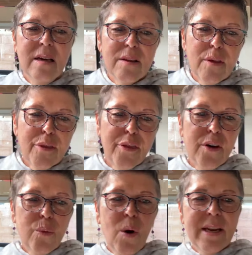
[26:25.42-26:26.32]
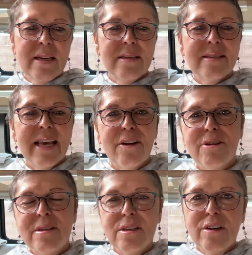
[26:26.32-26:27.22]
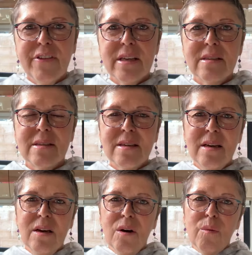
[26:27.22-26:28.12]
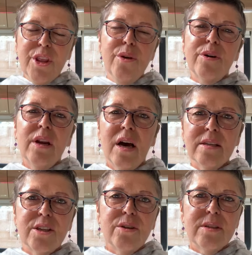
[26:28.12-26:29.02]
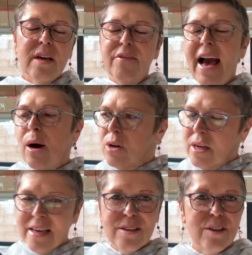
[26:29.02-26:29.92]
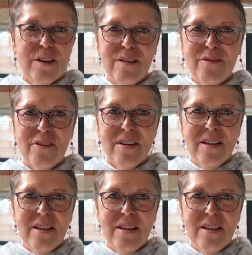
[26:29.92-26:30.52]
The third one is sacred service. When you can ask yourself, how can I serve?